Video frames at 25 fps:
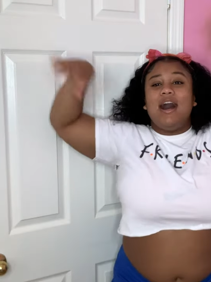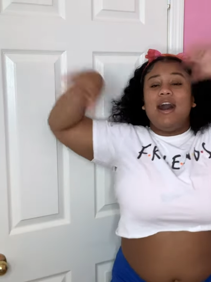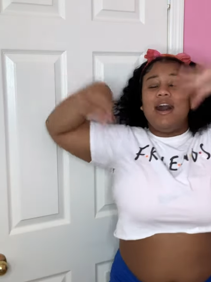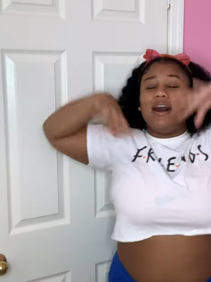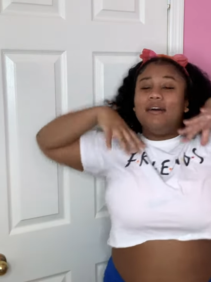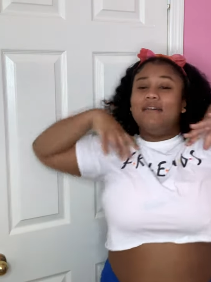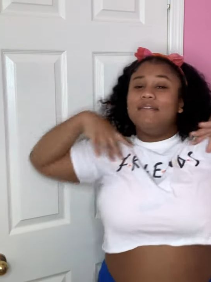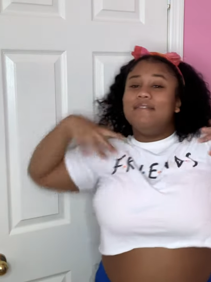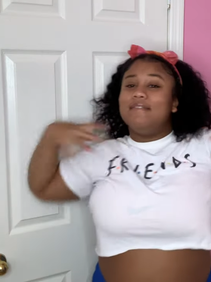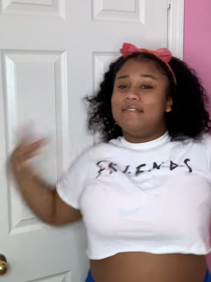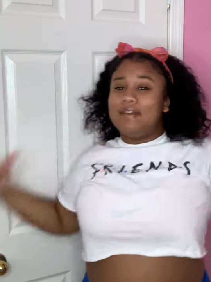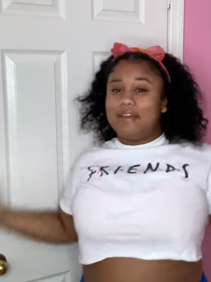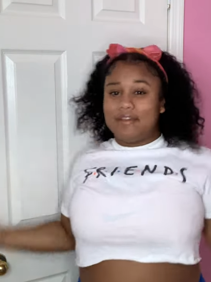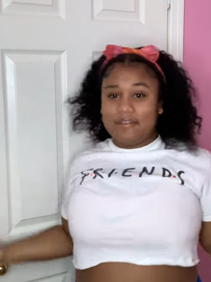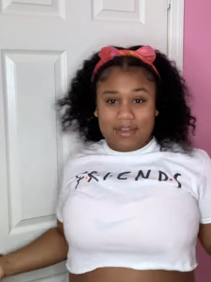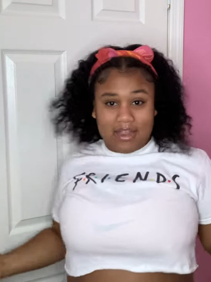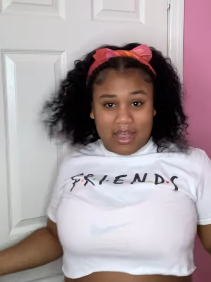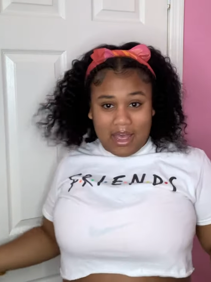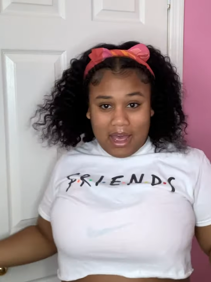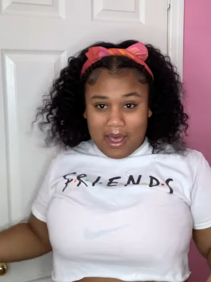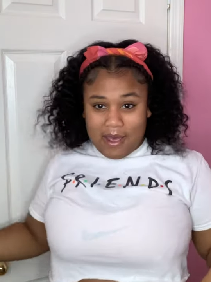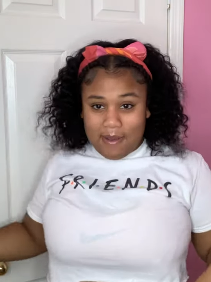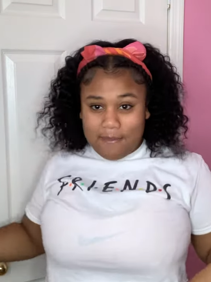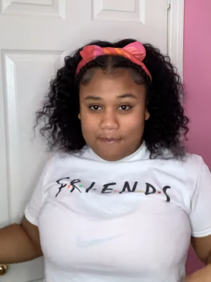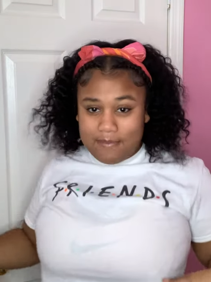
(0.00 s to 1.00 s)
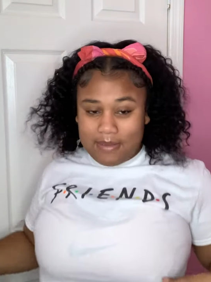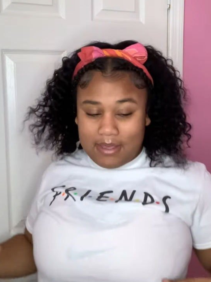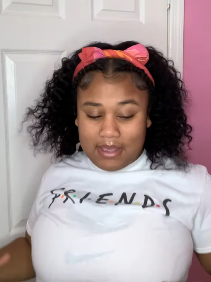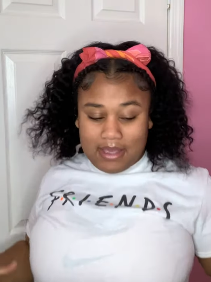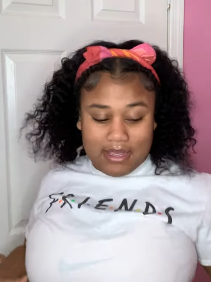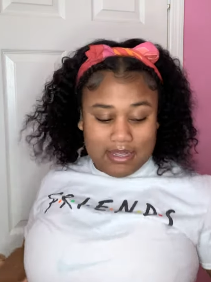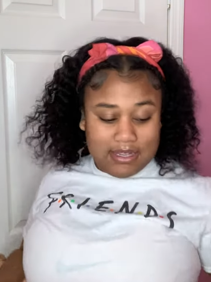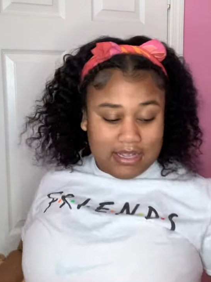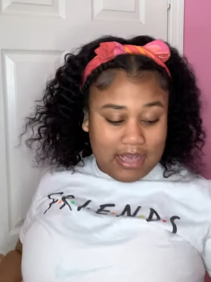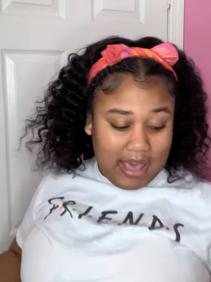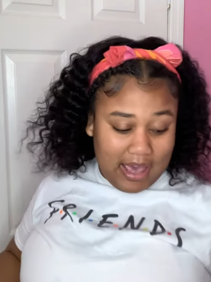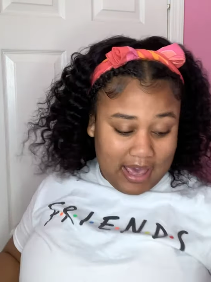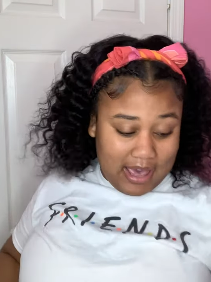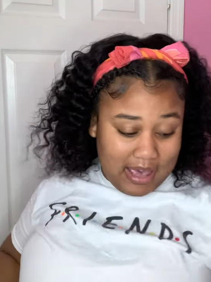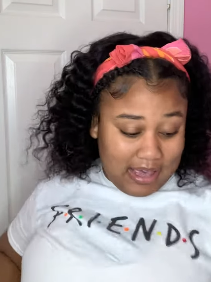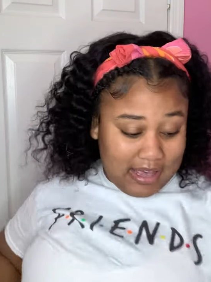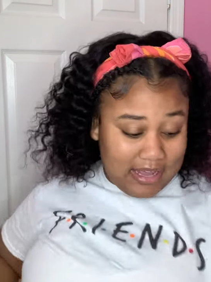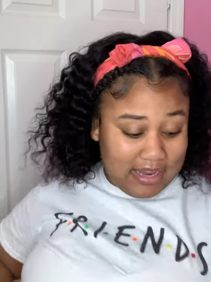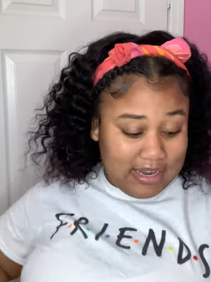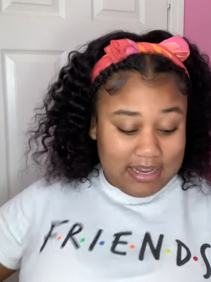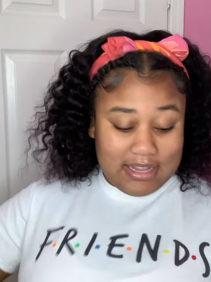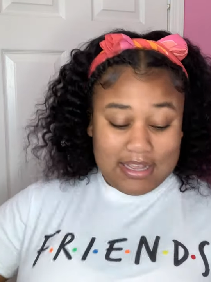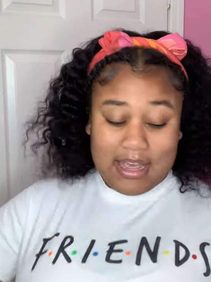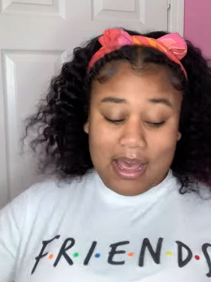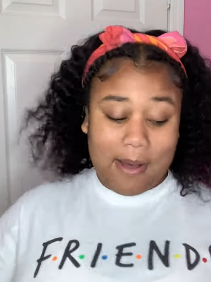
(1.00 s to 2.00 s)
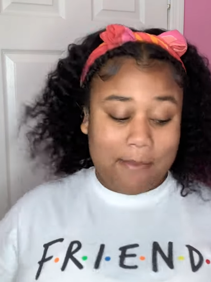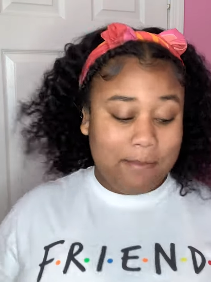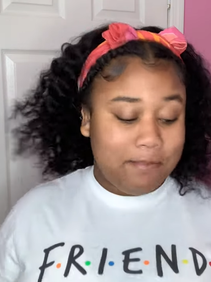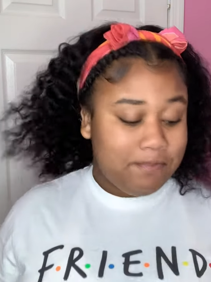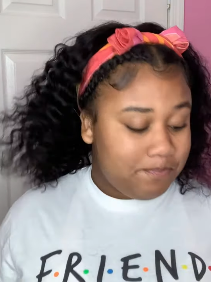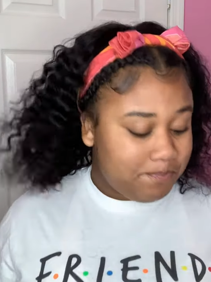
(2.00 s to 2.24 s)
I'm very happy, and yeah.